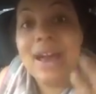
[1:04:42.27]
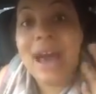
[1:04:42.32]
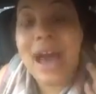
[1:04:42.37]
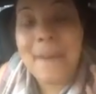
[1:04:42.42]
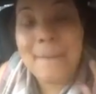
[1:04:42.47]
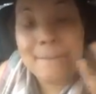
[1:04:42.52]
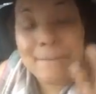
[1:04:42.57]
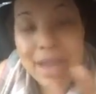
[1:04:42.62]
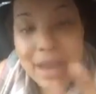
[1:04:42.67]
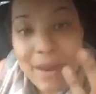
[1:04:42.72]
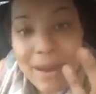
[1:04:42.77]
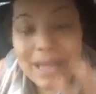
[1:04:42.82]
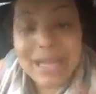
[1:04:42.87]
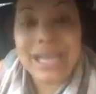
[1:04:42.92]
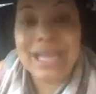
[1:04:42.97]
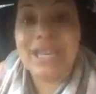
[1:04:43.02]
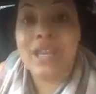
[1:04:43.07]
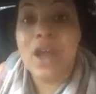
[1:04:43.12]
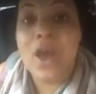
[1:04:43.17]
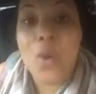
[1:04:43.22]

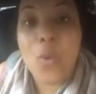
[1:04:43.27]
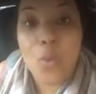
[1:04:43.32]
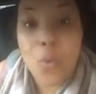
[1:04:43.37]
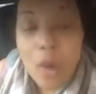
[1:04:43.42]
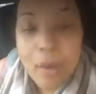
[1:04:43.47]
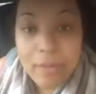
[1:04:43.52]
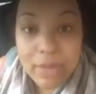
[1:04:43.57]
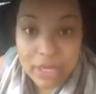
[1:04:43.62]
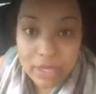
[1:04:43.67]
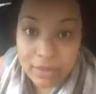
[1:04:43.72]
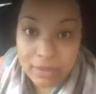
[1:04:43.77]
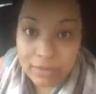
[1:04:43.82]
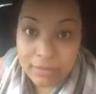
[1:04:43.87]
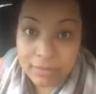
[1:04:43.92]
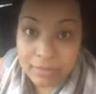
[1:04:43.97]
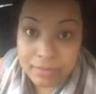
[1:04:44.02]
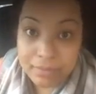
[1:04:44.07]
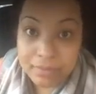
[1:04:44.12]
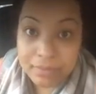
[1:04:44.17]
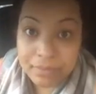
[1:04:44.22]
American woman.
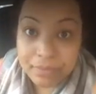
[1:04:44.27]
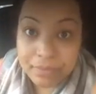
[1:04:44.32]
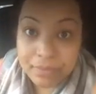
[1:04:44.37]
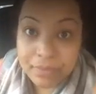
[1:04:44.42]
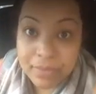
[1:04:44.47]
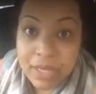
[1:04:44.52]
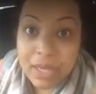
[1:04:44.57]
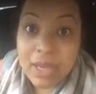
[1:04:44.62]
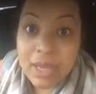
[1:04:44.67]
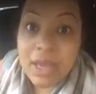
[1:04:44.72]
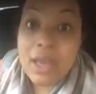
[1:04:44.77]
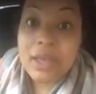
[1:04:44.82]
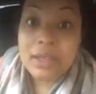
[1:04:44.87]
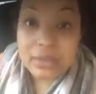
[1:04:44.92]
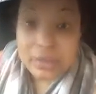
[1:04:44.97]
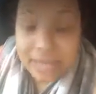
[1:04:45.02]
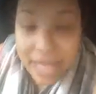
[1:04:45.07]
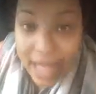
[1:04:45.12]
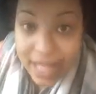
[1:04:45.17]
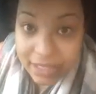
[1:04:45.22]

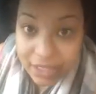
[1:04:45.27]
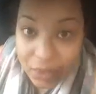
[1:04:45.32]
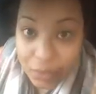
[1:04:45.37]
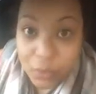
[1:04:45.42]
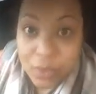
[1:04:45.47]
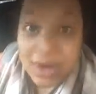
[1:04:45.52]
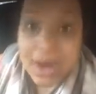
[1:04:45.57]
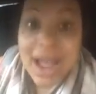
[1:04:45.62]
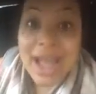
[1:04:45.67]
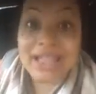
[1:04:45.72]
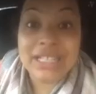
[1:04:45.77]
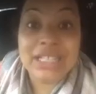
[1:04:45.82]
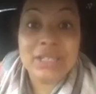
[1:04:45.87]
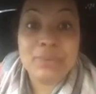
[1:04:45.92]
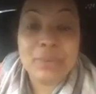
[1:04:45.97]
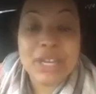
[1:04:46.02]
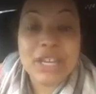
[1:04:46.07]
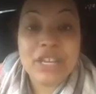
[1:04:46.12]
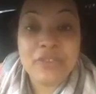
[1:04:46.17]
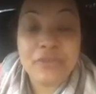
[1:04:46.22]
That's where I
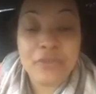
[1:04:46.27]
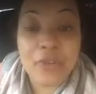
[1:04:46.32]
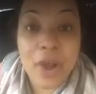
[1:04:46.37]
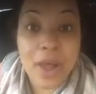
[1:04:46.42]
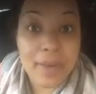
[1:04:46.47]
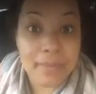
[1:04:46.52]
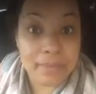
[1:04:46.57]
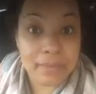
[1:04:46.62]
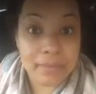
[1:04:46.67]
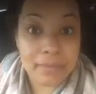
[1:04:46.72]
speak from.